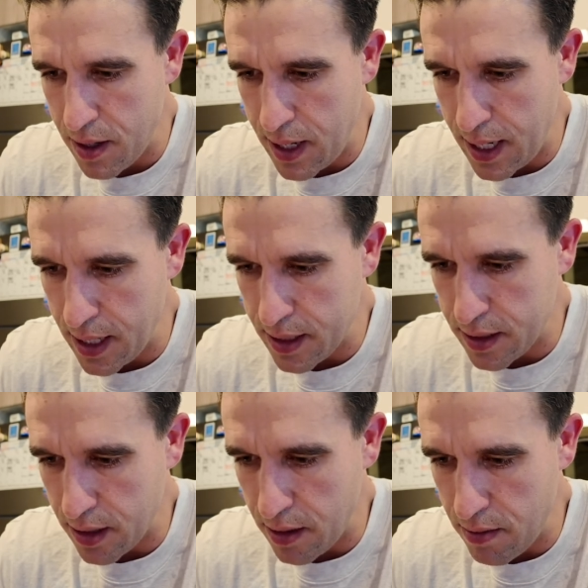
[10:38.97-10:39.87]
Now let's
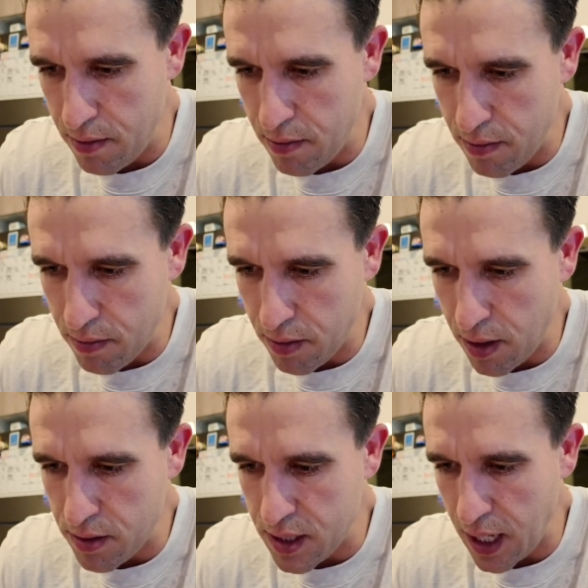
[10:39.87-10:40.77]
go, we'll
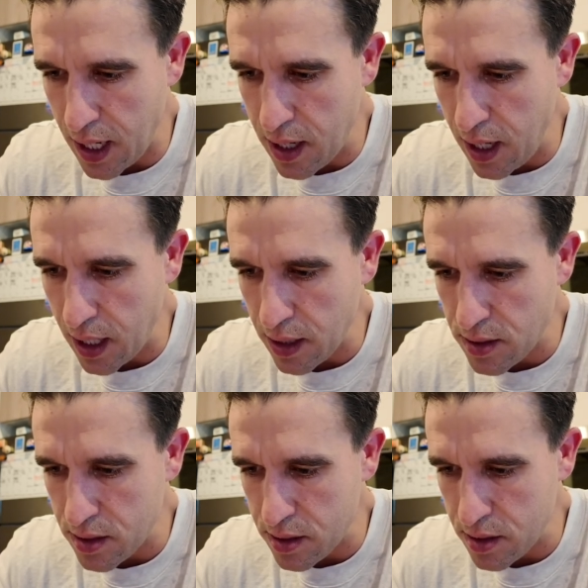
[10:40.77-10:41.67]
go
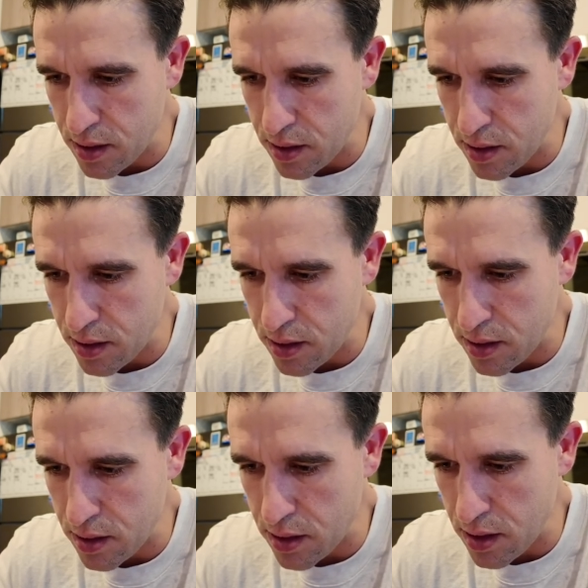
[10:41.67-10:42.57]
10x
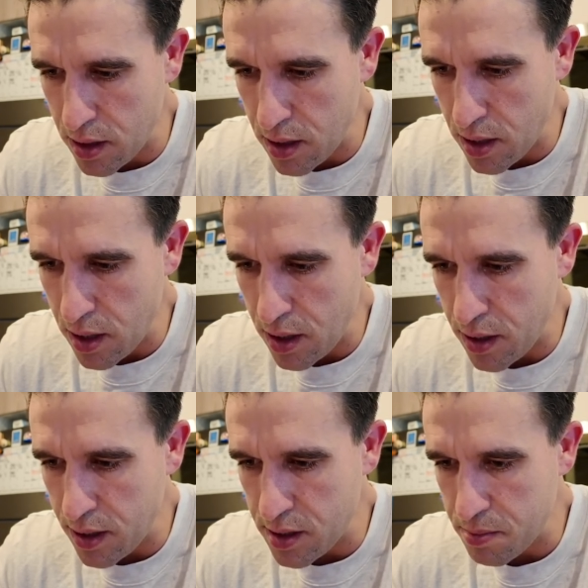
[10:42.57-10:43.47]

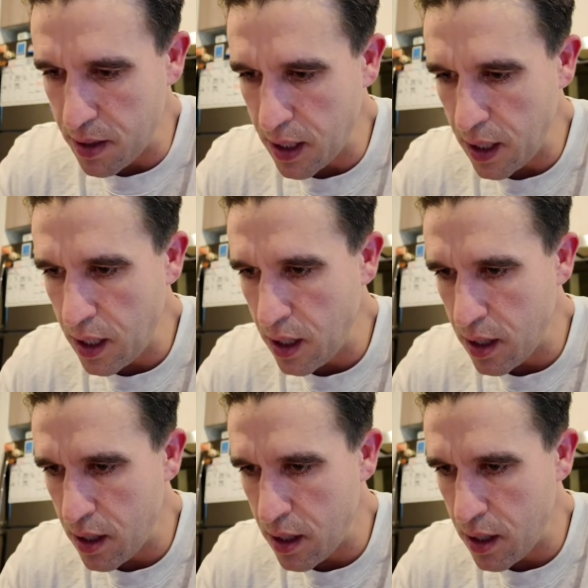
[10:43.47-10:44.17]
on the speed.